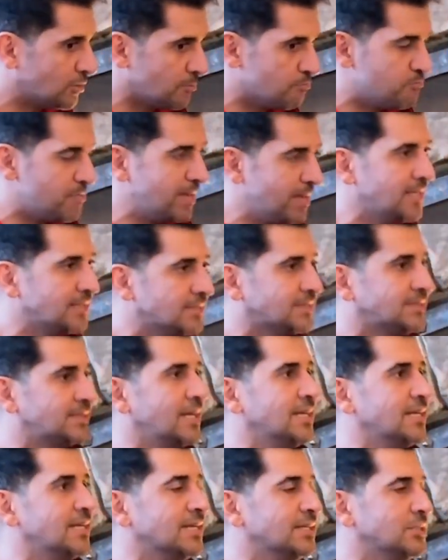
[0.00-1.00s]
The biggest
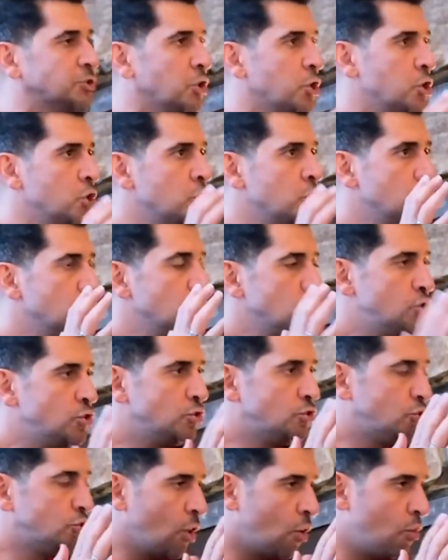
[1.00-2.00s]
thing is
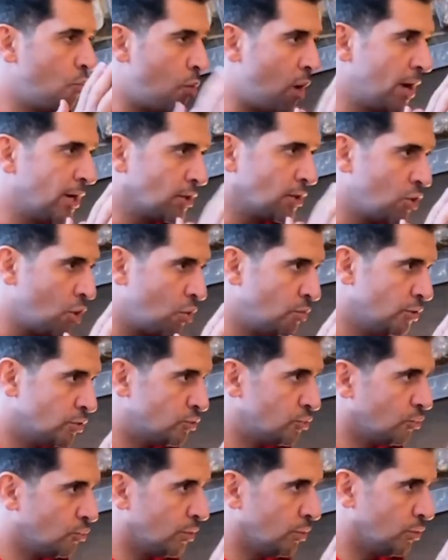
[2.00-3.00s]
you don't wanna go
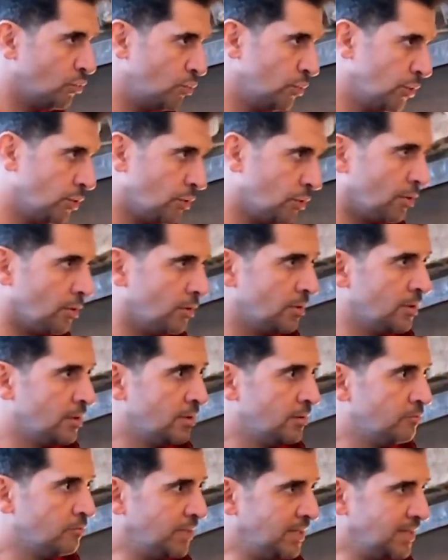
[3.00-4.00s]
into a new year
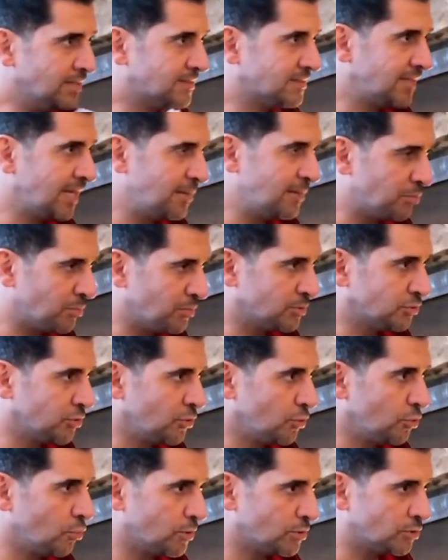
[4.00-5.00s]
being the same
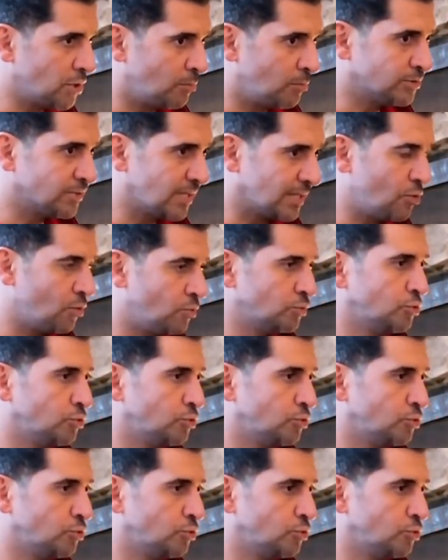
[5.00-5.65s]
person you were. It's almost like going